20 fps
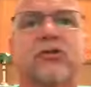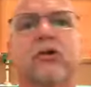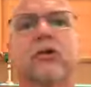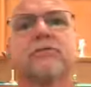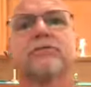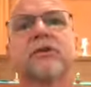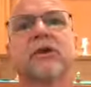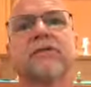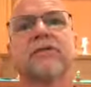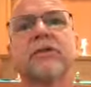
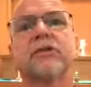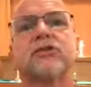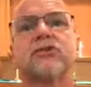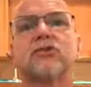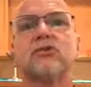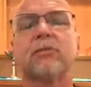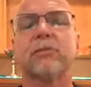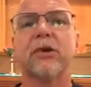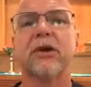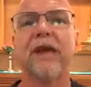terms of the
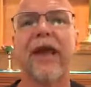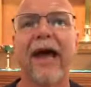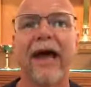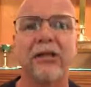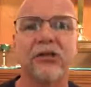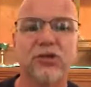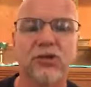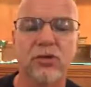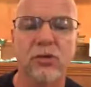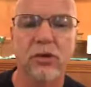
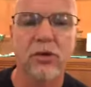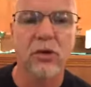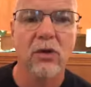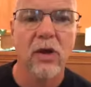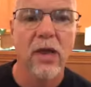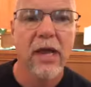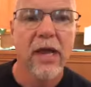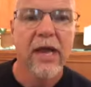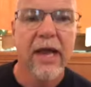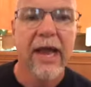
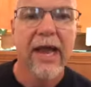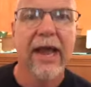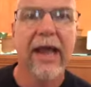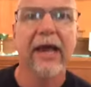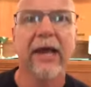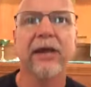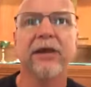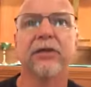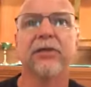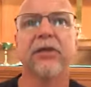supernatural
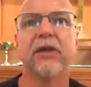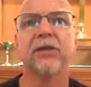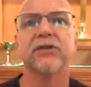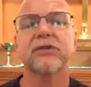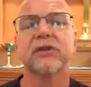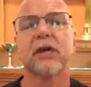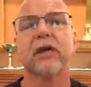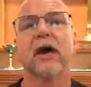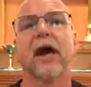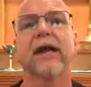and
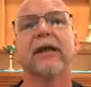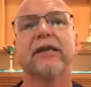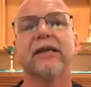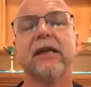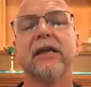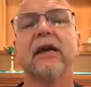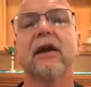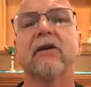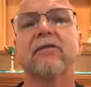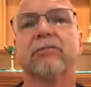this
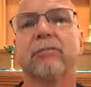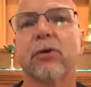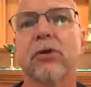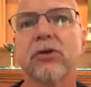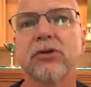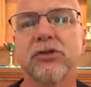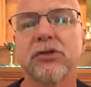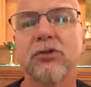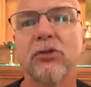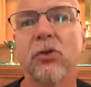idea of
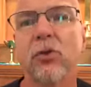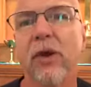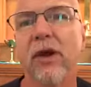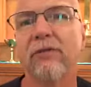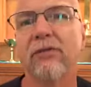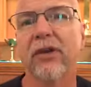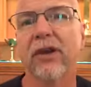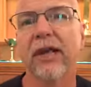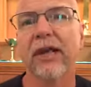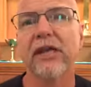personal
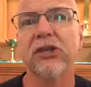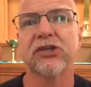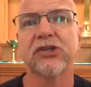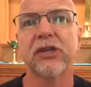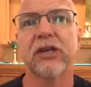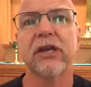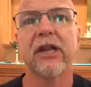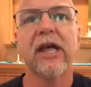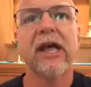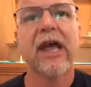
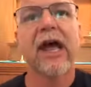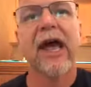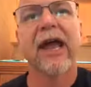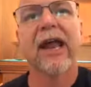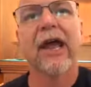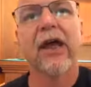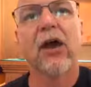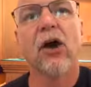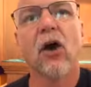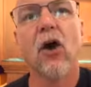revelation.
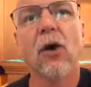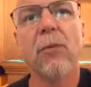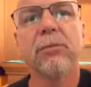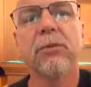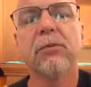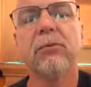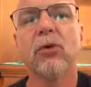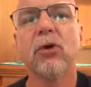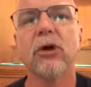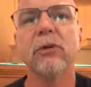And I
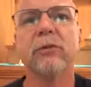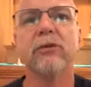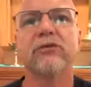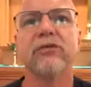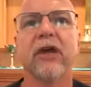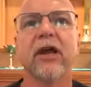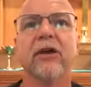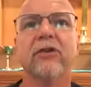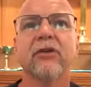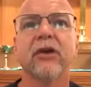hope, good morning,
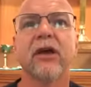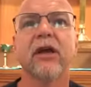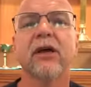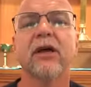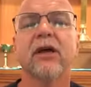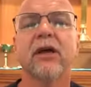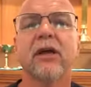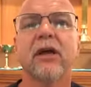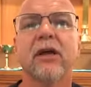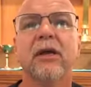Miss Andrea.
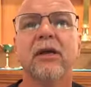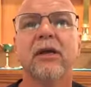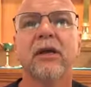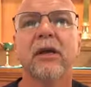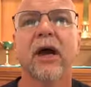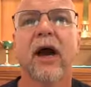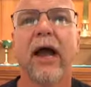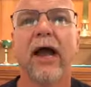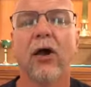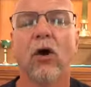
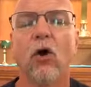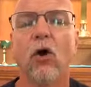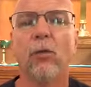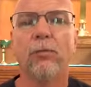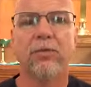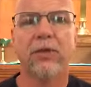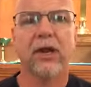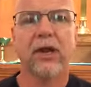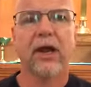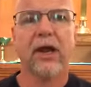I
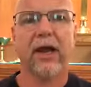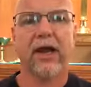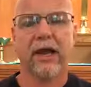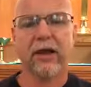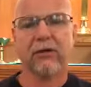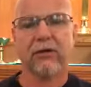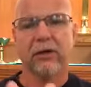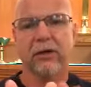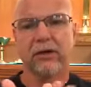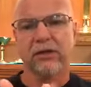hope that
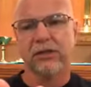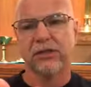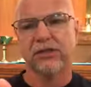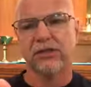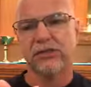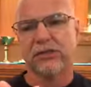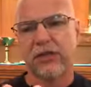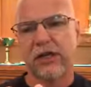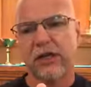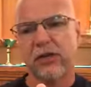I
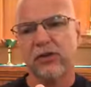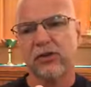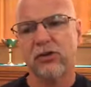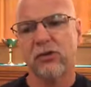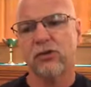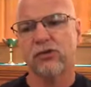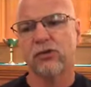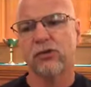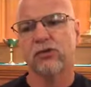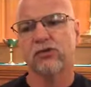
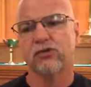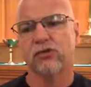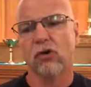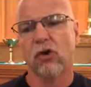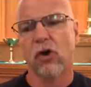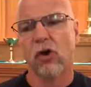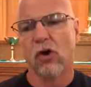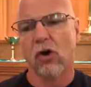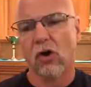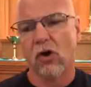continue to
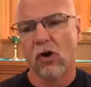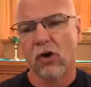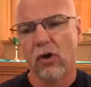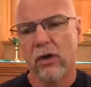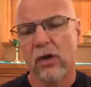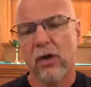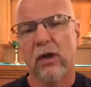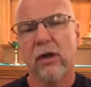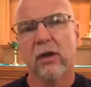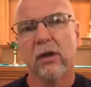draw
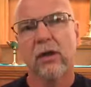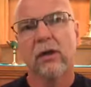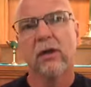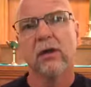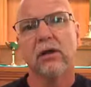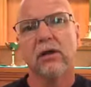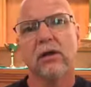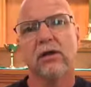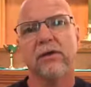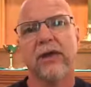
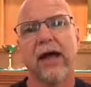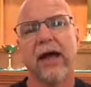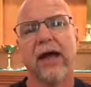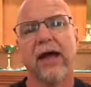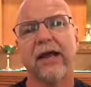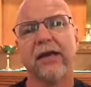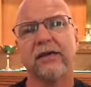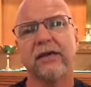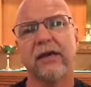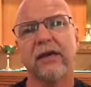
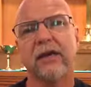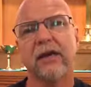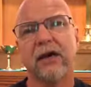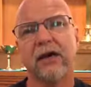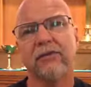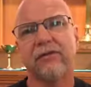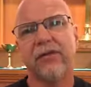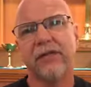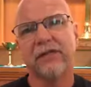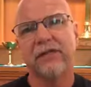that
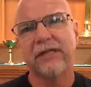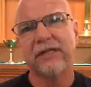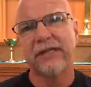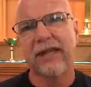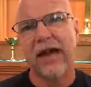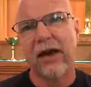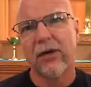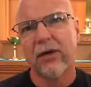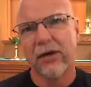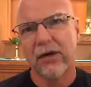idea of this is
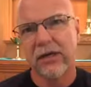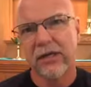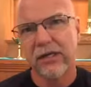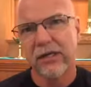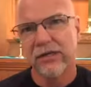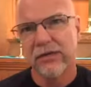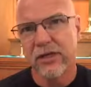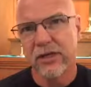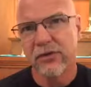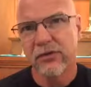how it
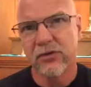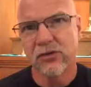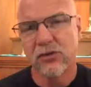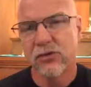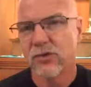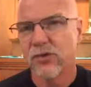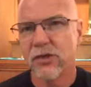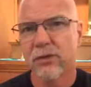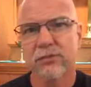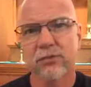leads
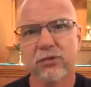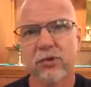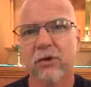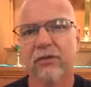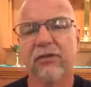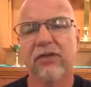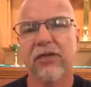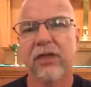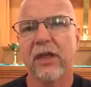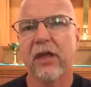into some
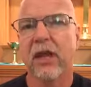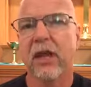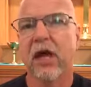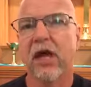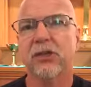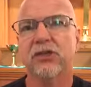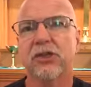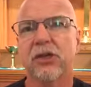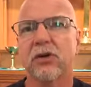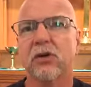sort of
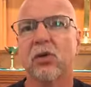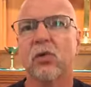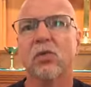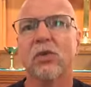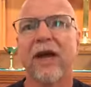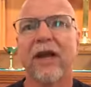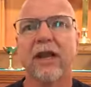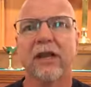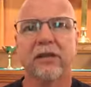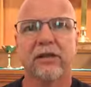theological
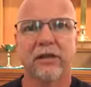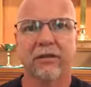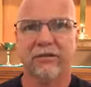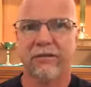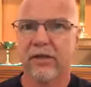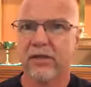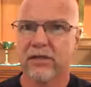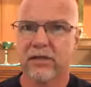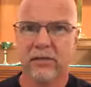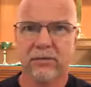
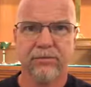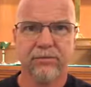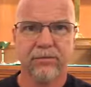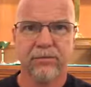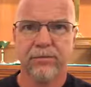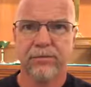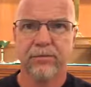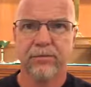relativism.